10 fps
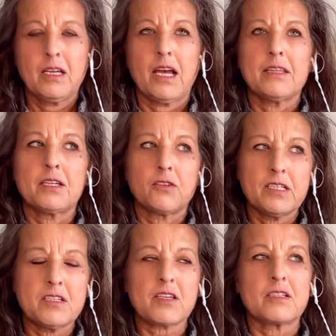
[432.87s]
And there
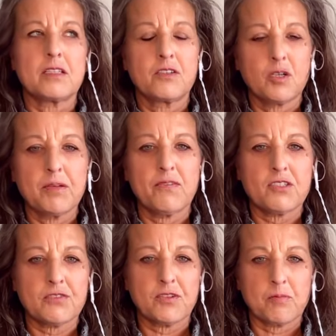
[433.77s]
is a little bit of a
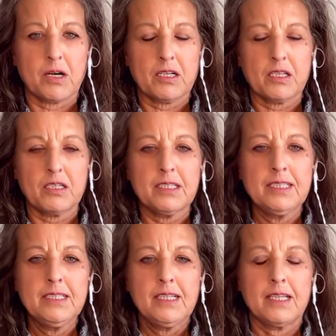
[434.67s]
different market
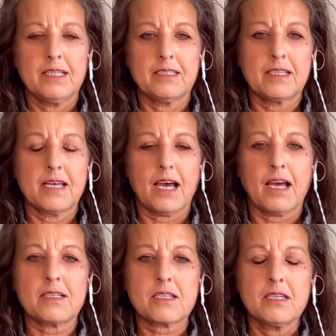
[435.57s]
in
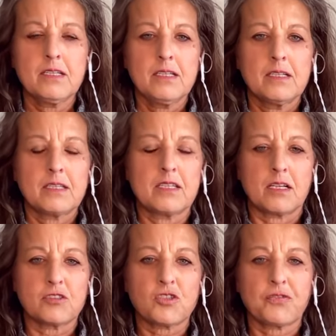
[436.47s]
that the
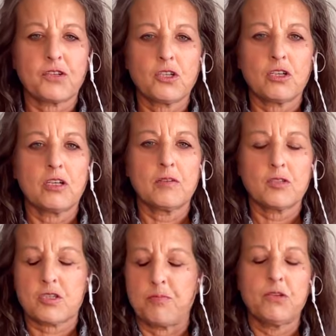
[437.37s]
Douglas fir, which
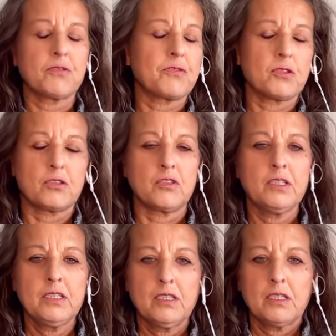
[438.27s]
is beautiful,
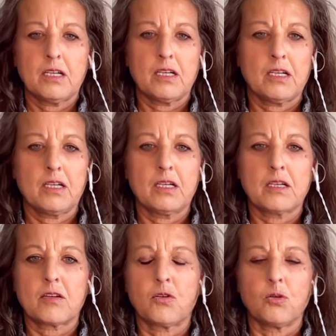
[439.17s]

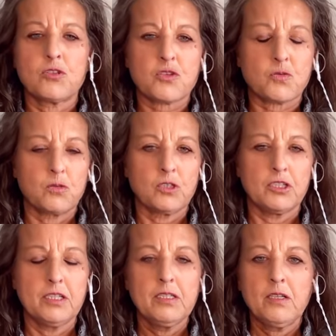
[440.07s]
gorgeous
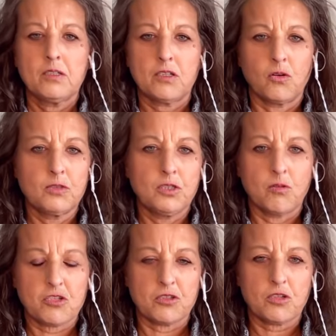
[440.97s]
wood, only
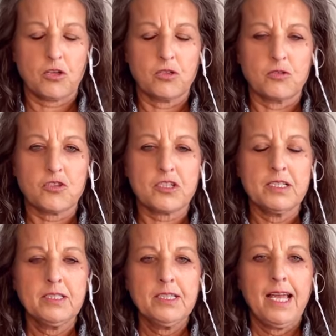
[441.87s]
grows on the coast,
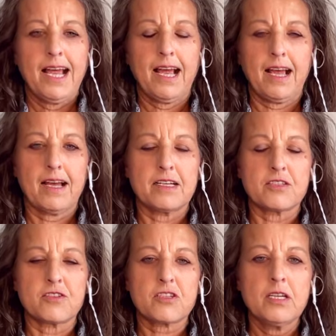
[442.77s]

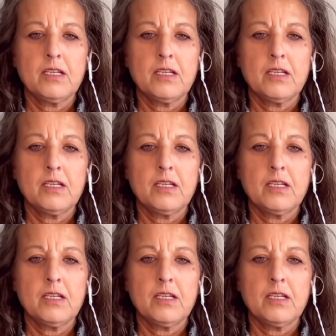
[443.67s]
has